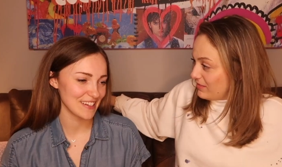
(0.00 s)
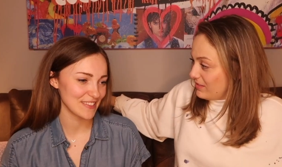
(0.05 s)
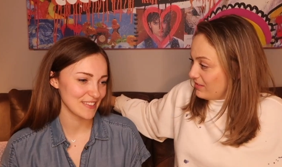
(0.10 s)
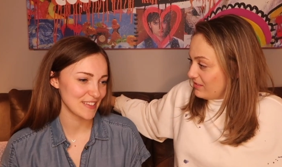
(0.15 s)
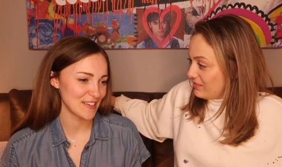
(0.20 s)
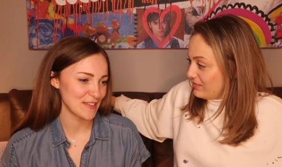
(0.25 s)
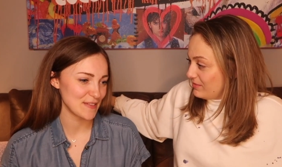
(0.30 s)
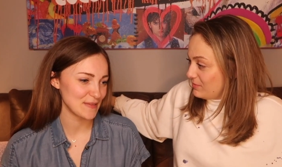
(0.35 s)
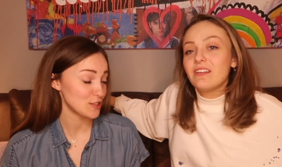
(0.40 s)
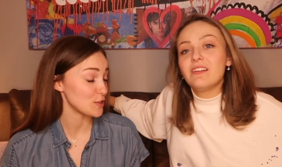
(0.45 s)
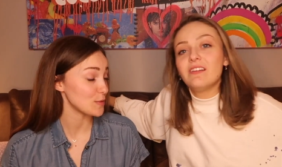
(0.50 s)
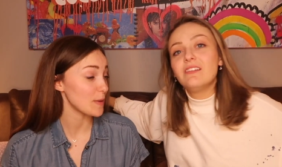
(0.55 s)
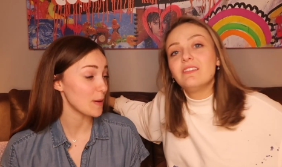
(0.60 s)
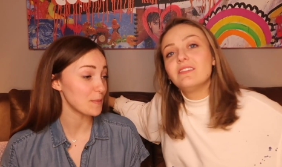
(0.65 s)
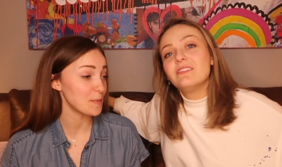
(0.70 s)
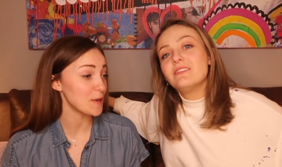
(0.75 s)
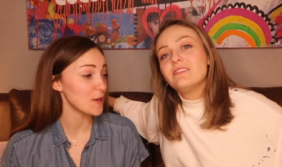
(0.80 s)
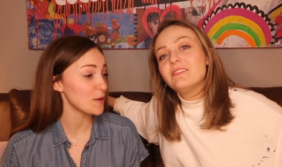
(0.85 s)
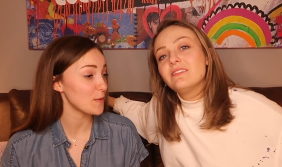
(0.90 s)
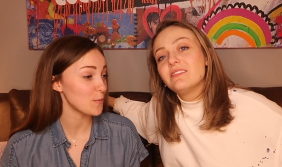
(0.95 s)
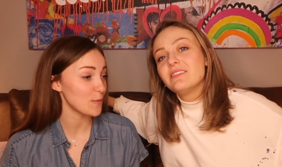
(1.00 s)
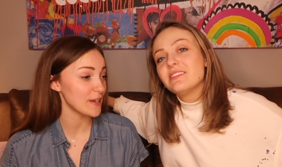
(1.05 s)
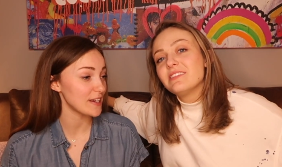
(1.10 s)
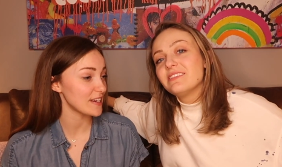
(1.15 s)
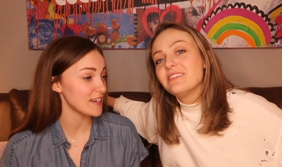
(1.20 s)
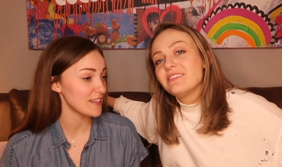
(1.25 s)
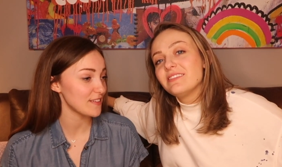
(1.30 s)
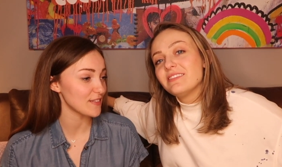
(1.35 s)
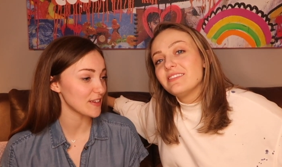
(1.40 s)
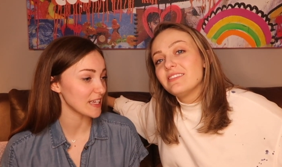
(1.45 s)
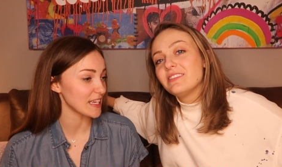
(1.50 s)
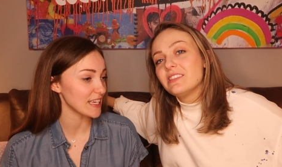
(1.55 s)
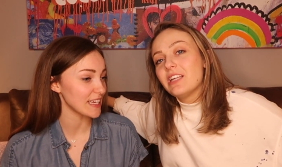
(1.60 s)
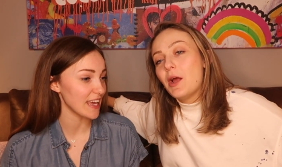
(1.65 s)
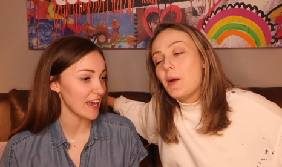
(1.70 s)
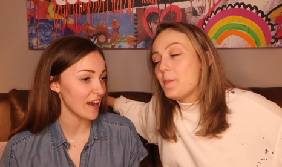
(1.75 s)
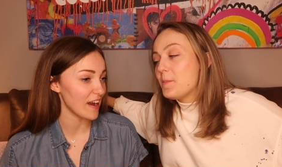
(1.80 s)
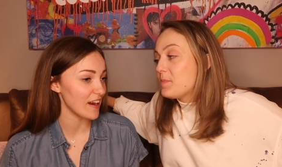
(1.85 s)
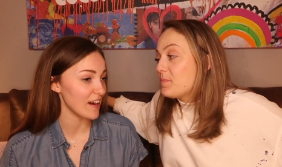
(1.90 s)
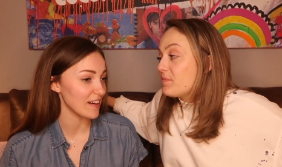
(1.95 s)
Speaker 1: don't know. Do you remember? We didn't even
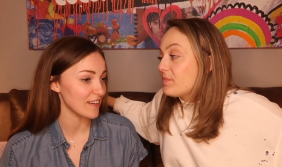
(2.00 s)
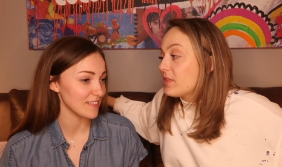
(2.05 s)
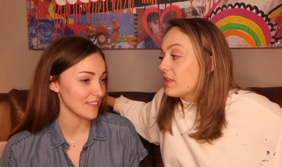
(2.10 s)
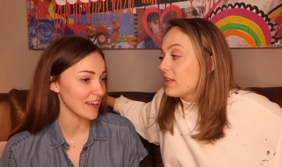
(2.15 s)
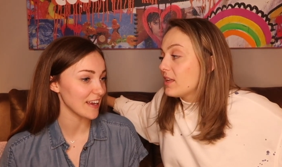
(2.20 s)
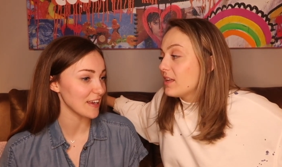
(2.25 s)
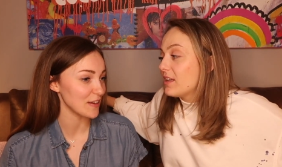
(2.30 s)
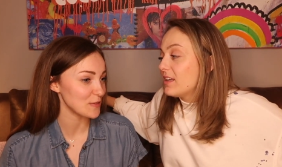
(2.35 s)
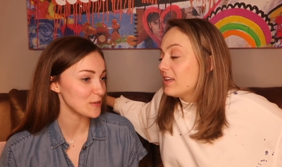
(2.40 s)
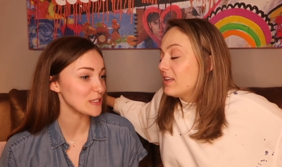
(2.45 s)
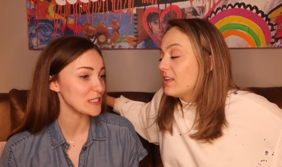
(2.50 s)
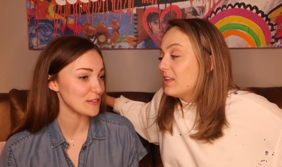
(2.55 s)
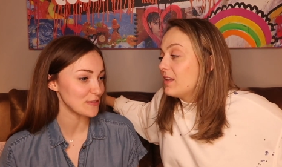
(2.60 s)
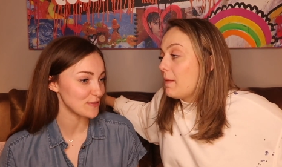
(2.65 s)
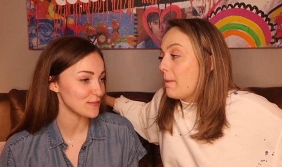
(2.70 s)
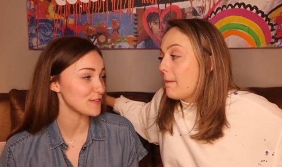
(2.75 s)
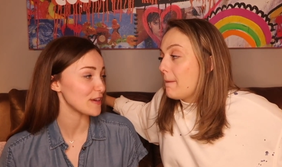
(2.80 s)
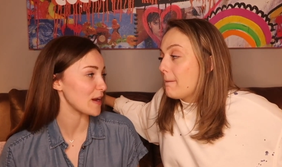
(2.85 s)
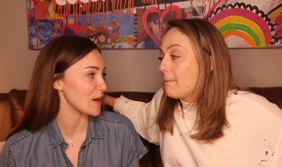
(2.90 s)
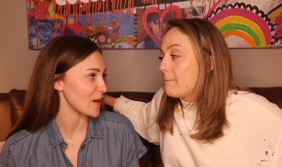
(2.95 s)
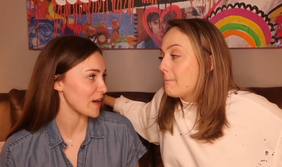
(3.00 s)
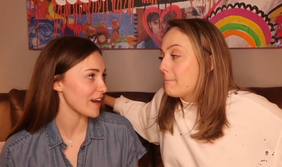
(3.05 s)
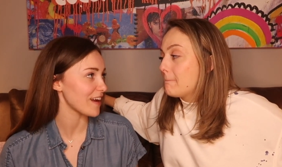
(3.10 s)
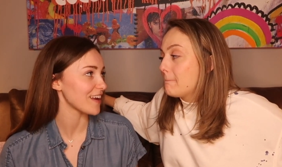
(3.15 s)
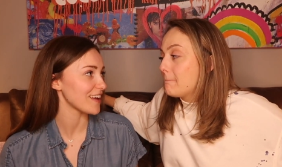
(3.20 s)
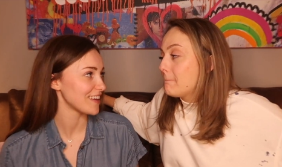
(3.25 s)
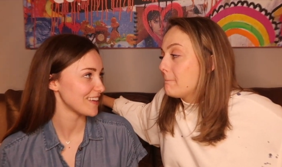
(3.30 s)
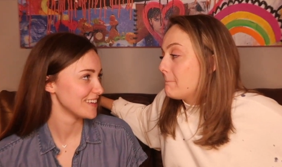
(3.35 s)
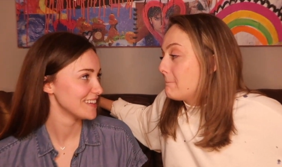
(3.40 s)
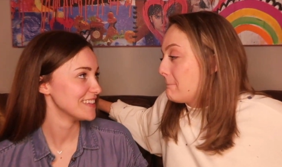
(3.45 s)
care. Like it was very